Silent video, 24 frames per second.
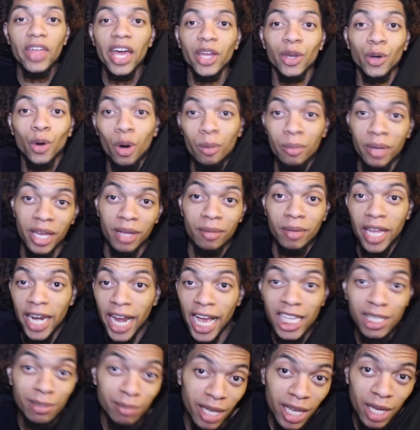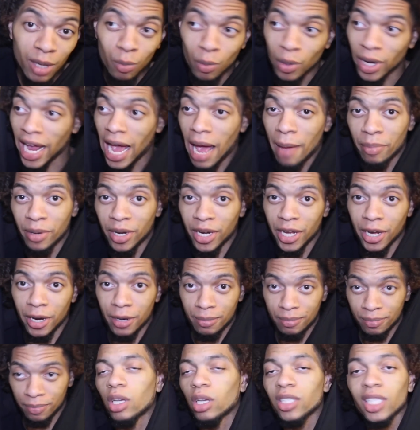They ignore me and ask me what happened
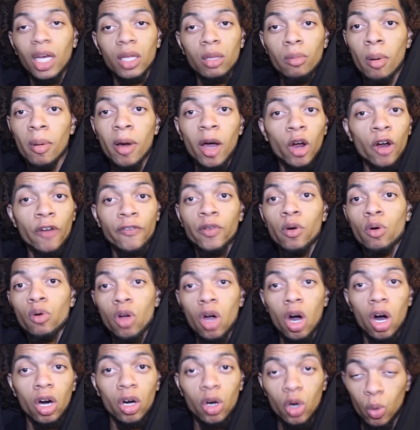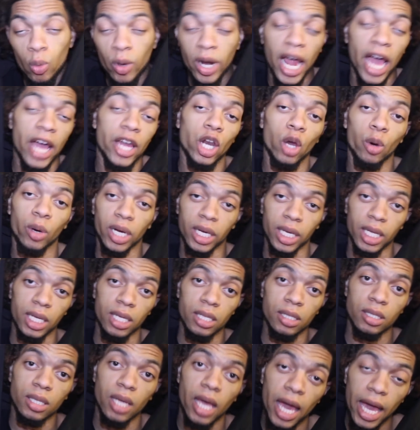here. I tell them about her phone call, or what I know at
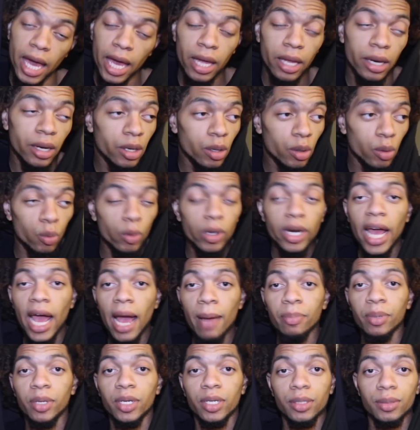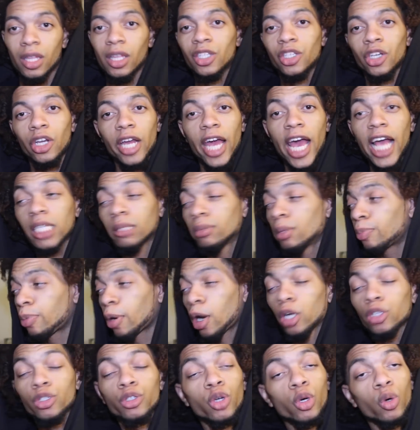least, and what happened. And they started asking me
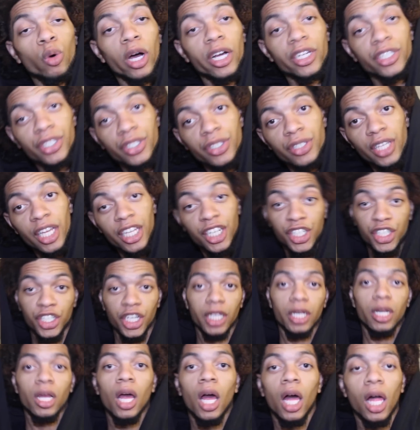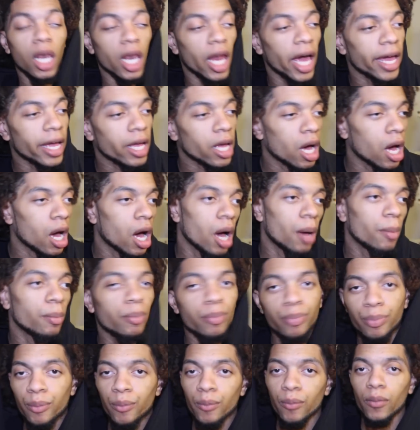personal questions and shit, like,
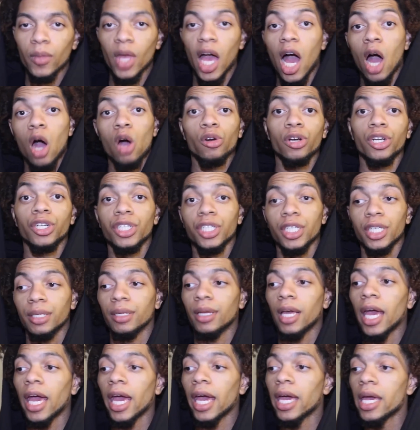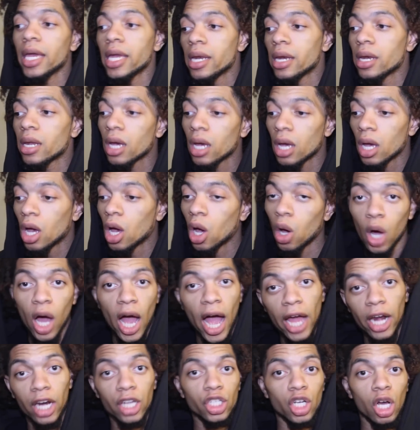how old is she? And
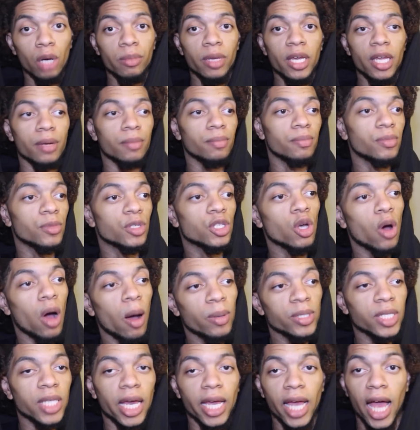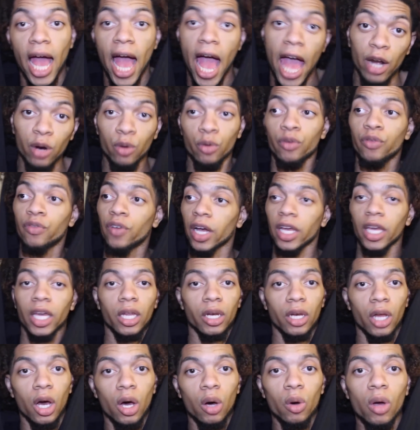how did y'all meet? So I was like, I don't
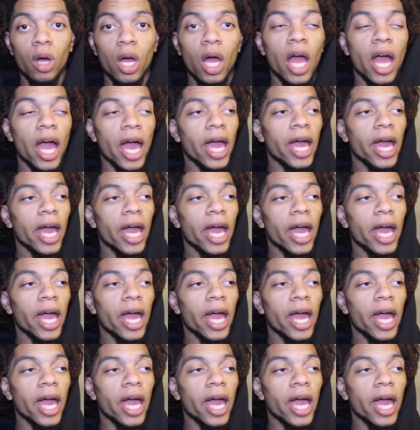fucking know.